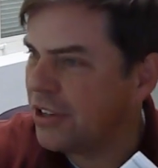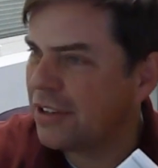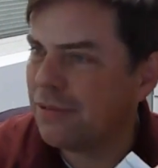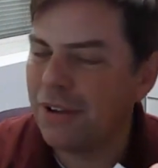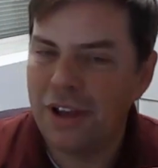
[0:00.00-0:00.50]
which
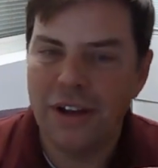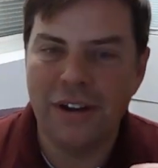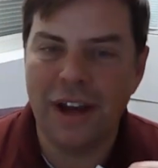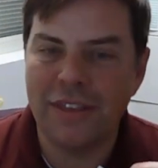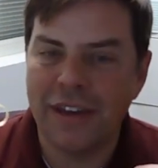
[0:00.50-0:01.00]
is
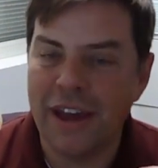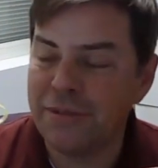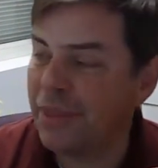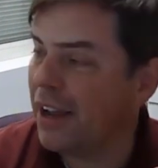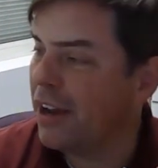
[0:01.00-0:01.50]
not the
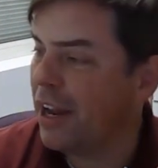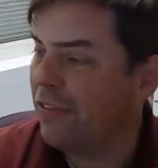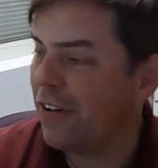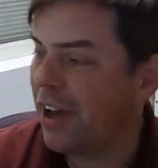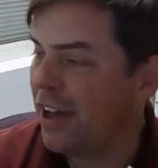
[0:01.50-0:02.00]
case with
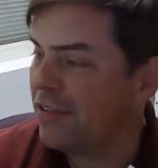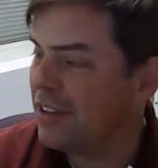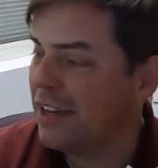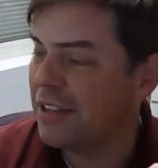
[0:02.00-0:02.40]
N95s.